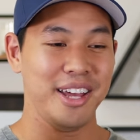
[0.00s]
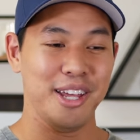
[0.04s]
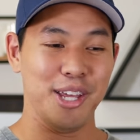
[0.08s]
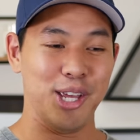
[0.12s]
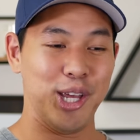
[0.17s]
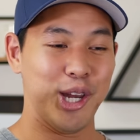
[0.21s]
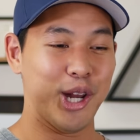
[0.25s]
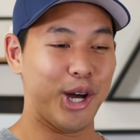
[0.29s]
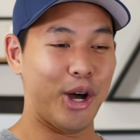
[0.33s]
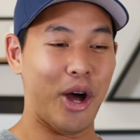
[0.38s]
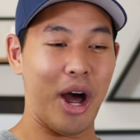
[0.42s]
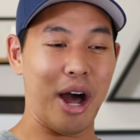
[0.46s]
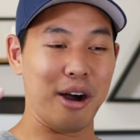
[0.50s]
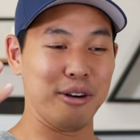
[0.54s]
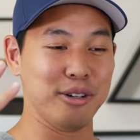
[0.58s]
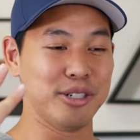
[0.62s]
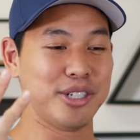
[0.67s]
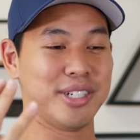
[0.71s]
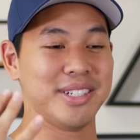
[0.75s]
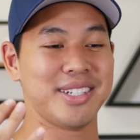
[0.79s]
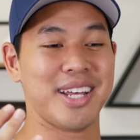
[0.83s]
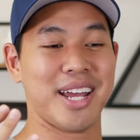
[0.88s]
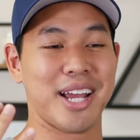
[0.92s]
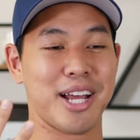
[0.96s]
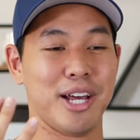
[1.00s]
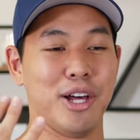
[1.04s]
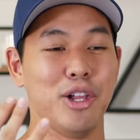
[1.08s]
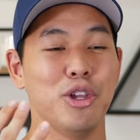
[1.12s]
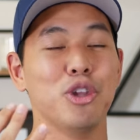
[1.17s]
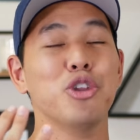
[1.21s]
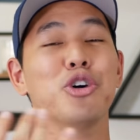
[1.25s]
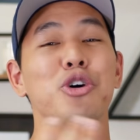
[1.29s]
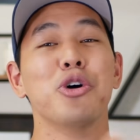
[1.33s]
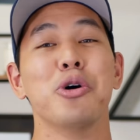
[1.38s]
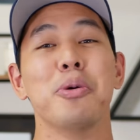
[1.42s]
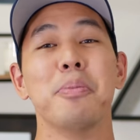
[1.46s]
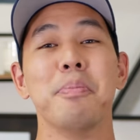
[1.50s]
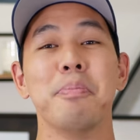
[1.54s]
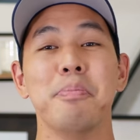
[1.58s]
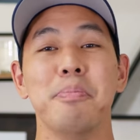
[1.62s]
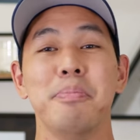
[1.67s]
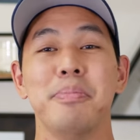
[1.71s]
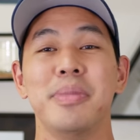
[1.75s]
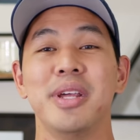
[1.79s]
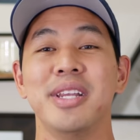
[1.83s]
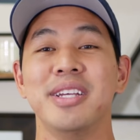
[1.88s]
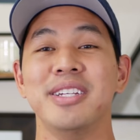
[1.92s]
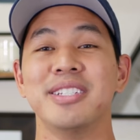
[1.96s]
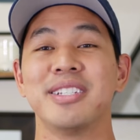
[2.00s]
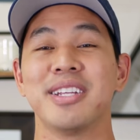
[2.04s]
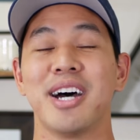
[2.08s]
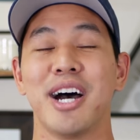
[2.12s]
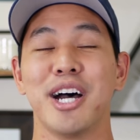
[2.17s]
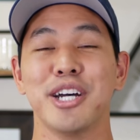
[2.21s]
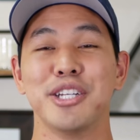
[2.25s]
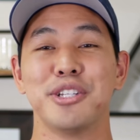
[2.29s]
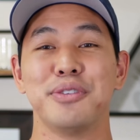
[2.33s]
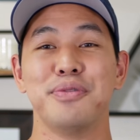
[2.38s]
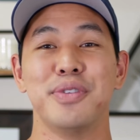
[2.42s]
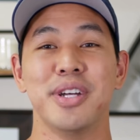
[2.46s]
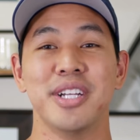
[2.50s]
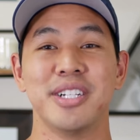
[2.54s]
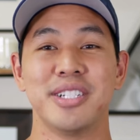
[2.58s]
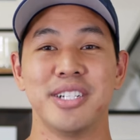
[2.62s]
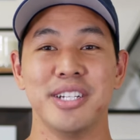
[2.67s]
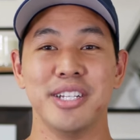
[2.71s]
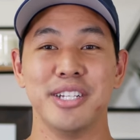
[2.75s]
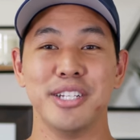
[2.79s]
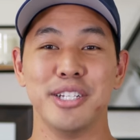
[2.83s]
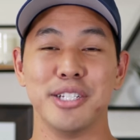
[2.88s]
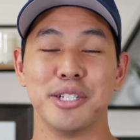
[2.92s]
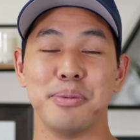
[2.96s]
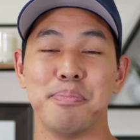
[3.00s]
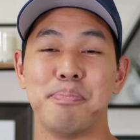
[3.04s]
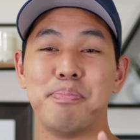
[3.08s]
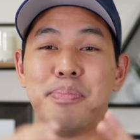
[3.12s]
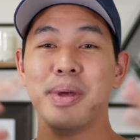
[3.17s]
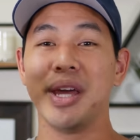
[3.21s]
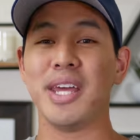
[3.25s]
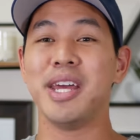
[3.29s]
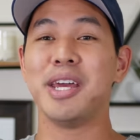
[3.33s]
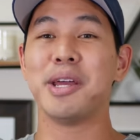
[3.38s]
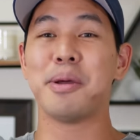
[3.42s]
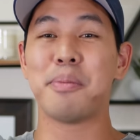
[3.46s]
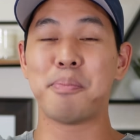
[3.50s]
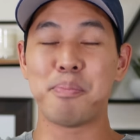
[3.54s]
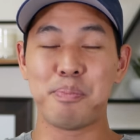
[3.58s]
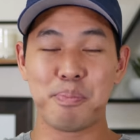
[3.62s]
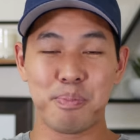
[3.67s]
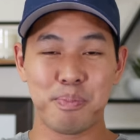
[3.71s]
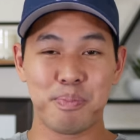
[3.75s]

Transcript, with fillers: you know, I was just like a little mini-sized fish in this big